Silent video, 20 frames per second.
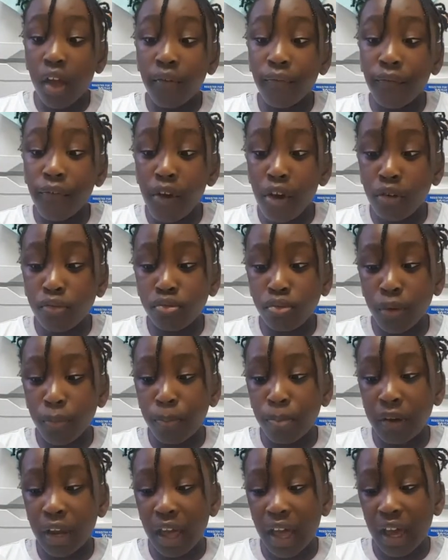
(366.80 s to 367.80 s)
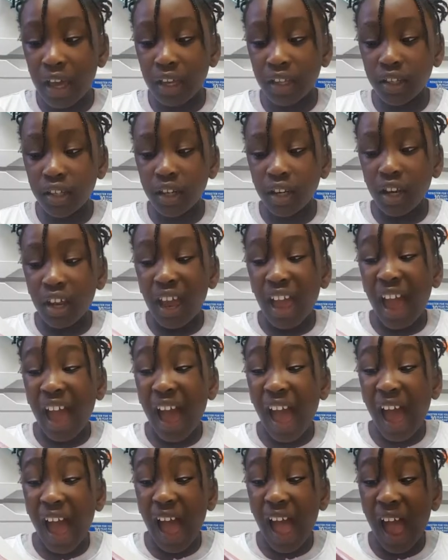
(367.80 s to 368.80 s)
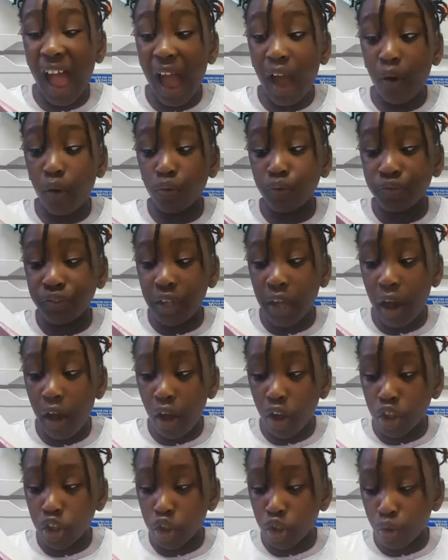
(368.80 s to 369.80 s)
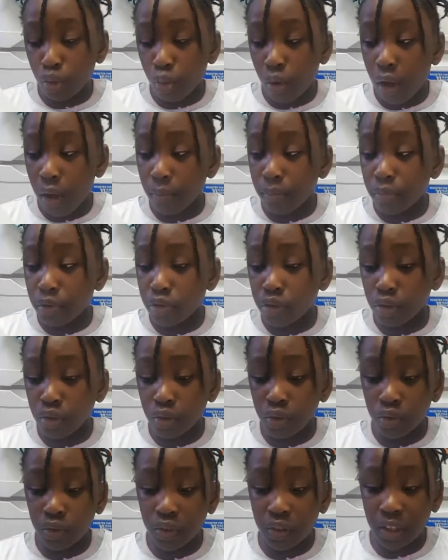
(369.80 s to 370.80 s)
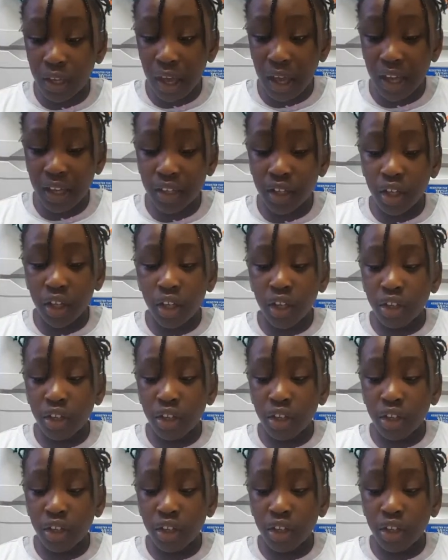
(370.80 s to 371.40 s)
Frog replied, "I'll tell you why I'm so sad.